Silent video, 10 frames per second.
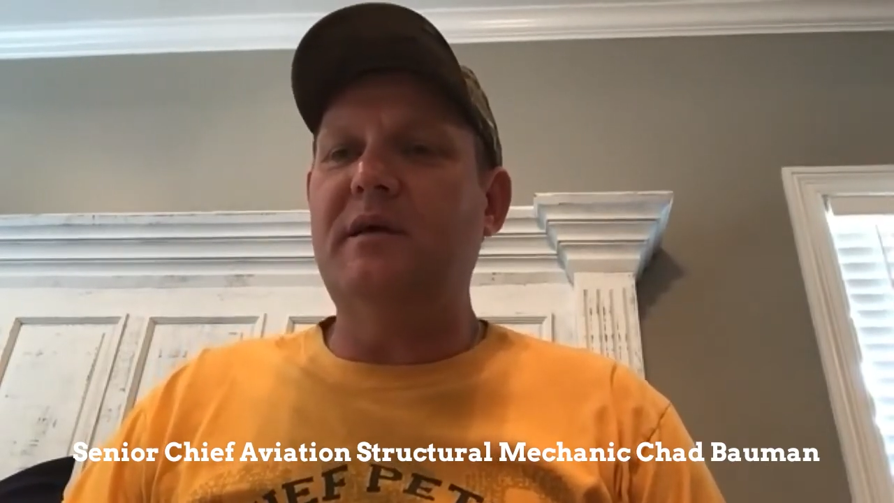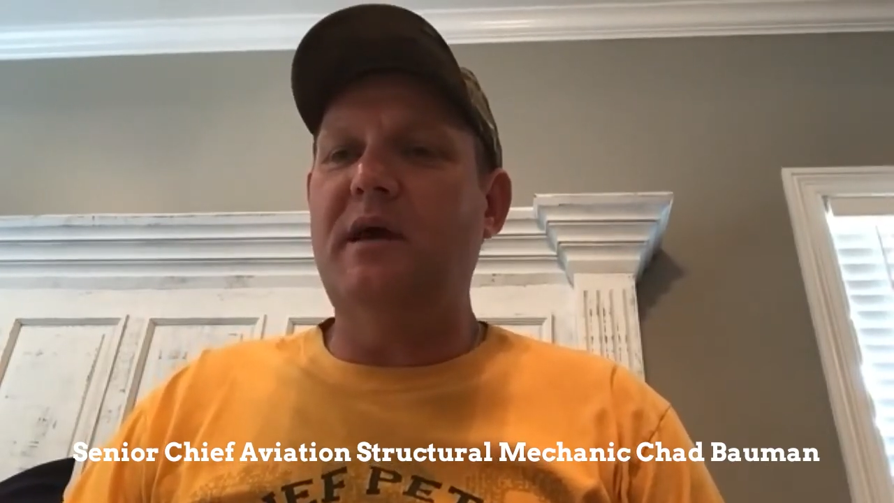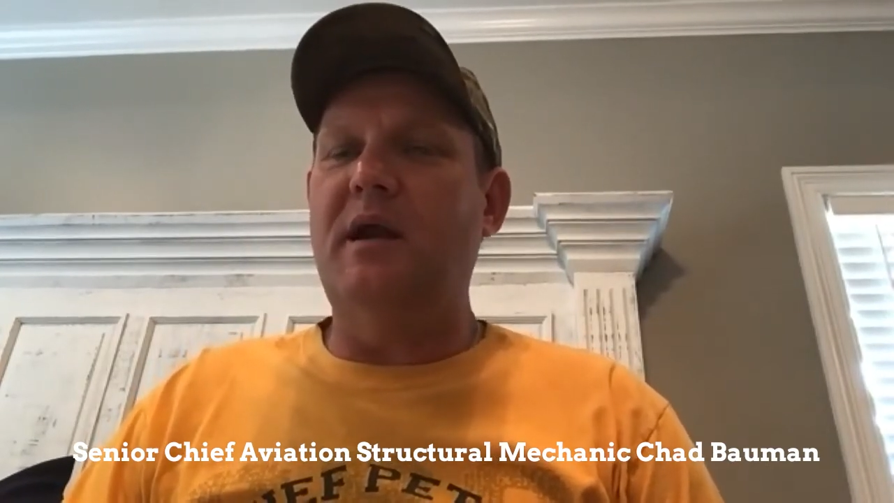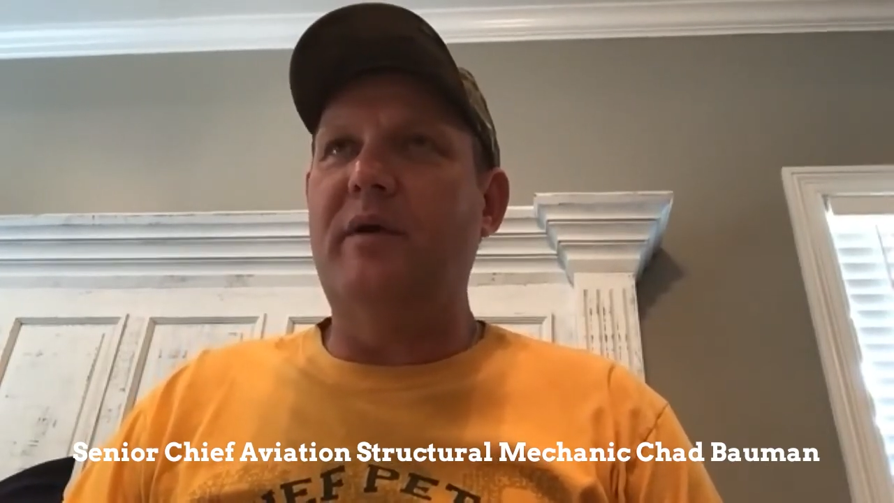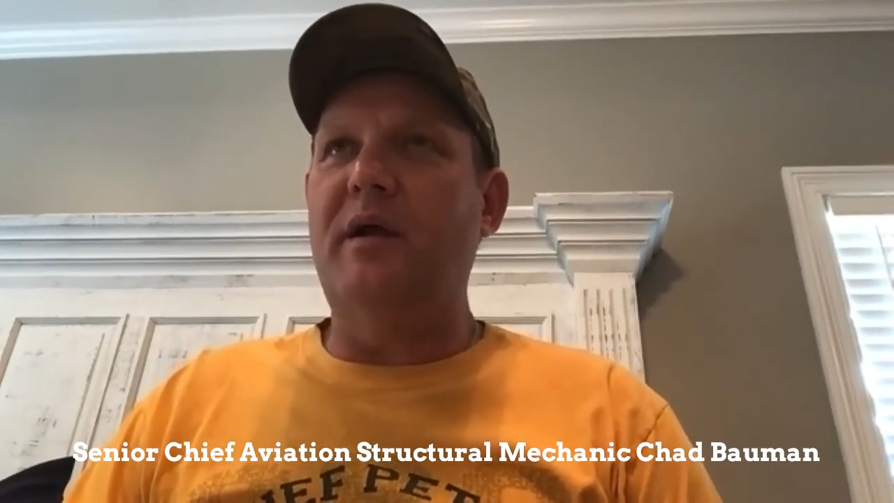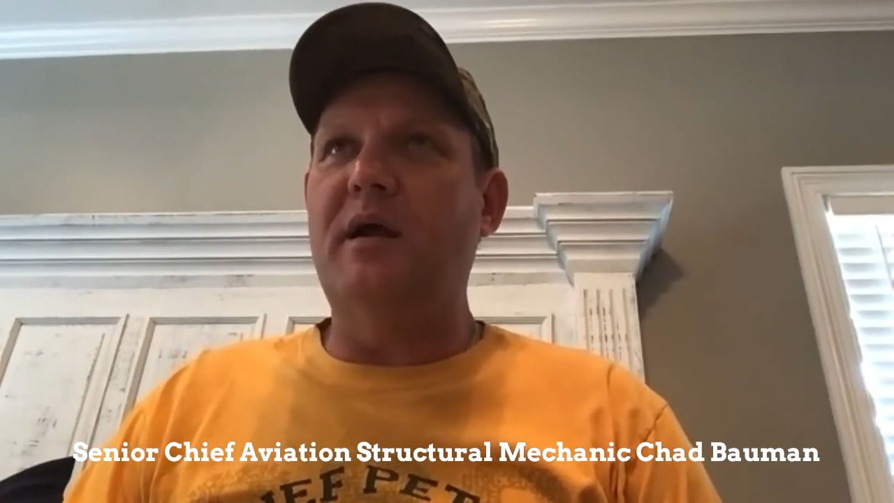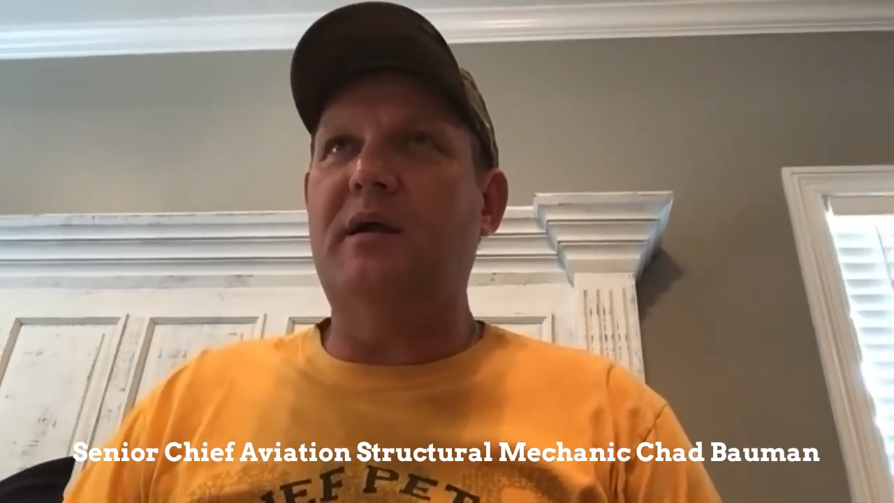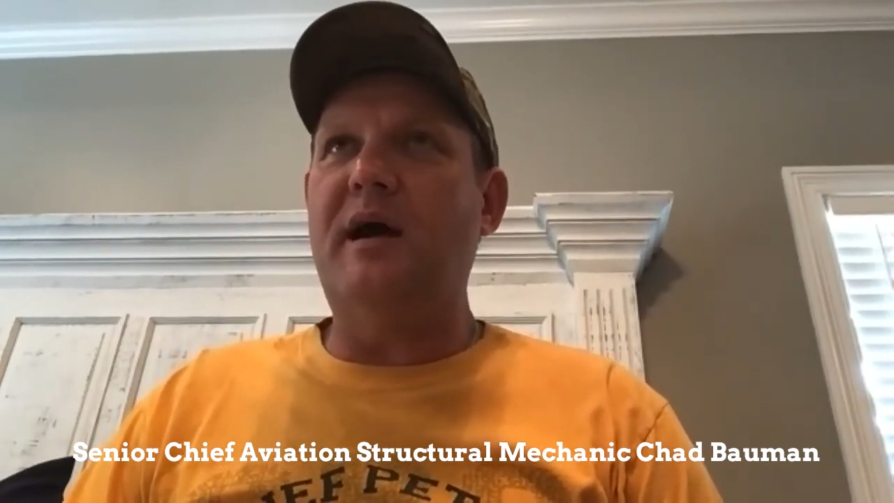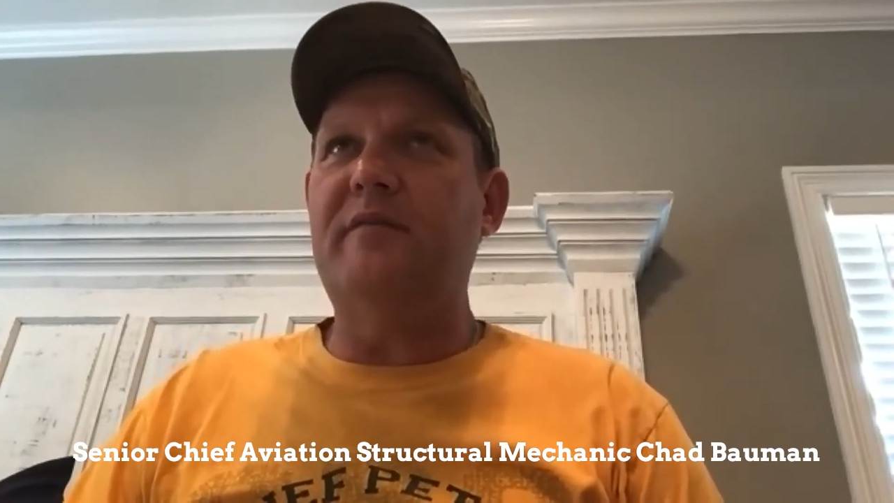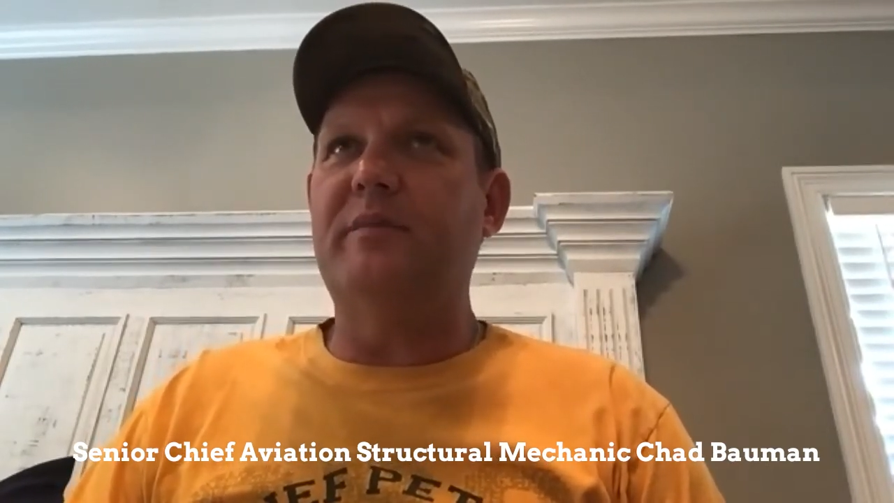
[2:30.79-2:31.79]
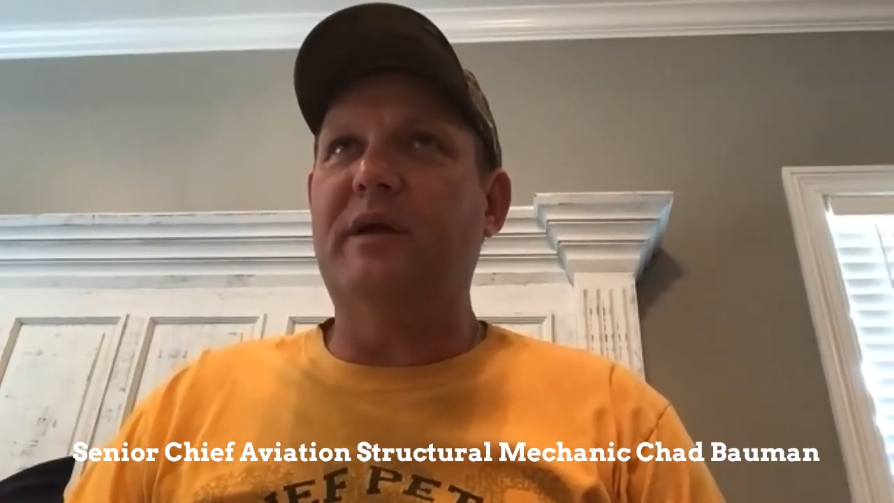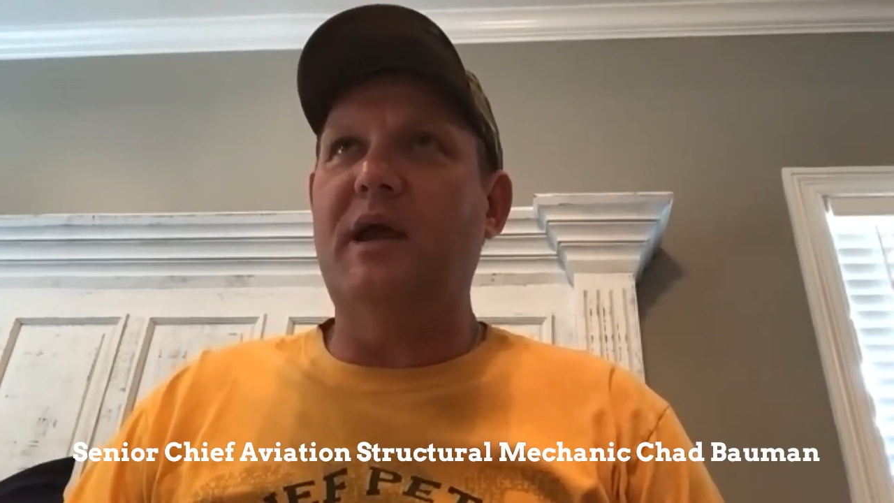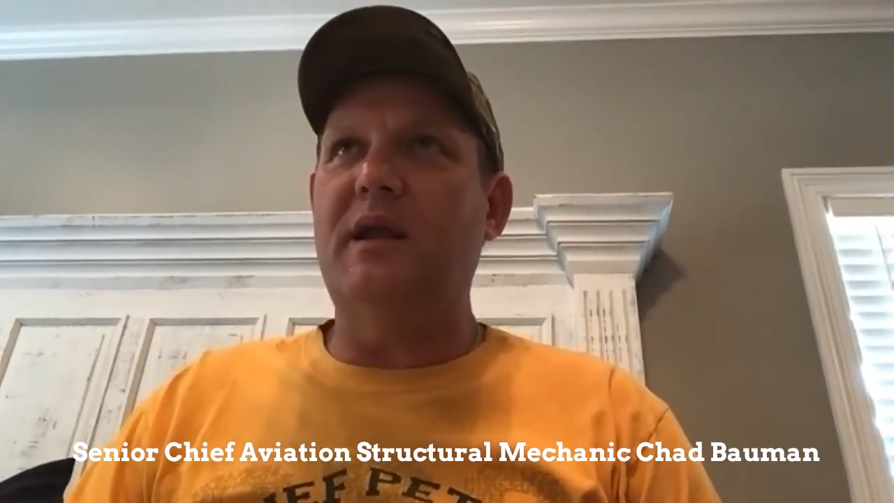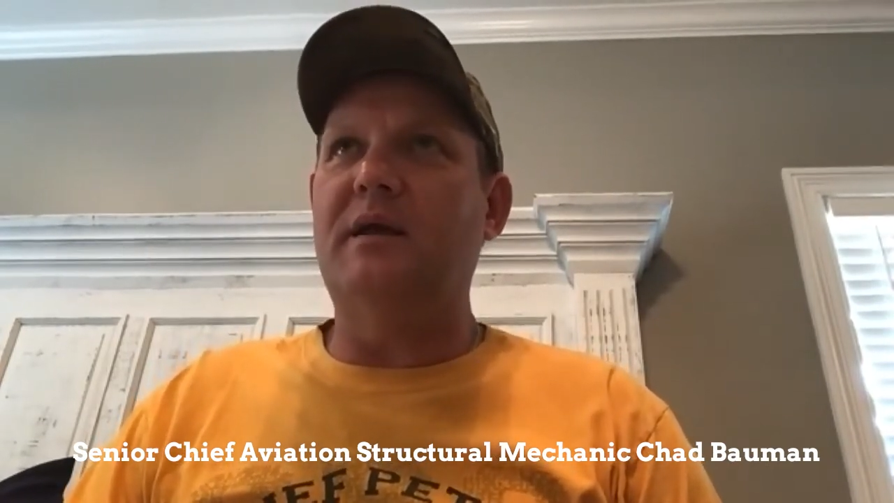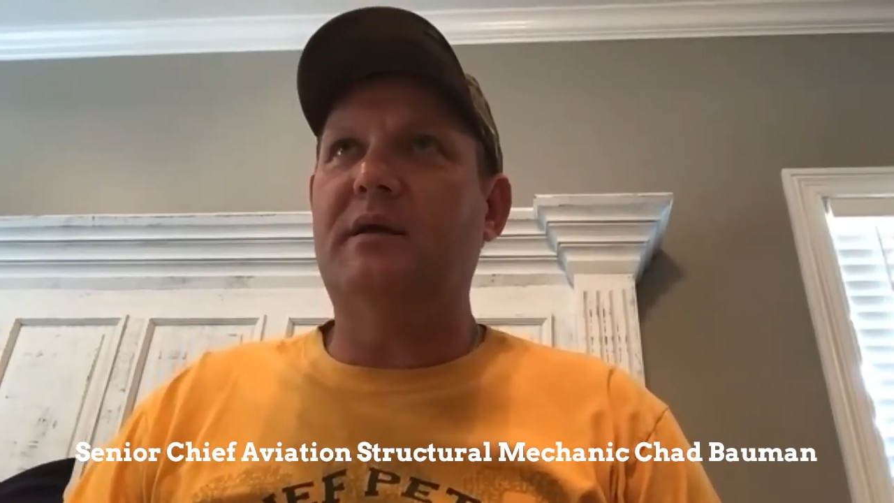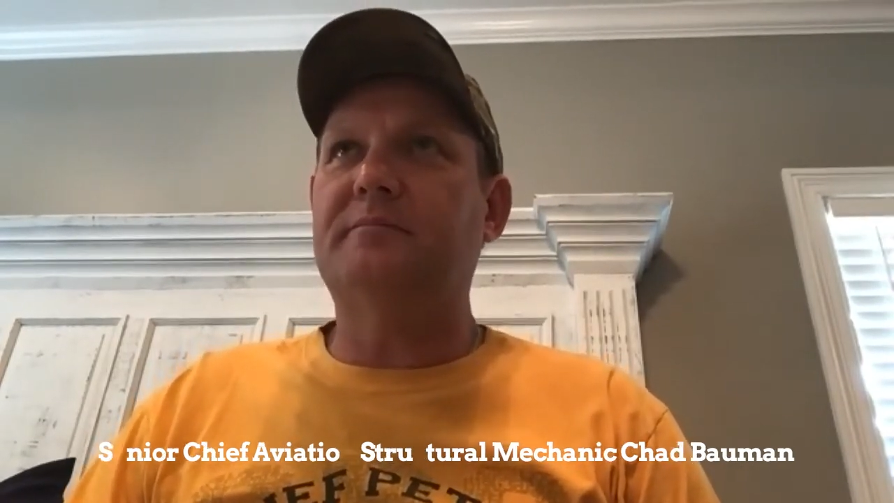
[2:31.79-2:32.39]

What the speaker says: and I'm an aircraft mechanic.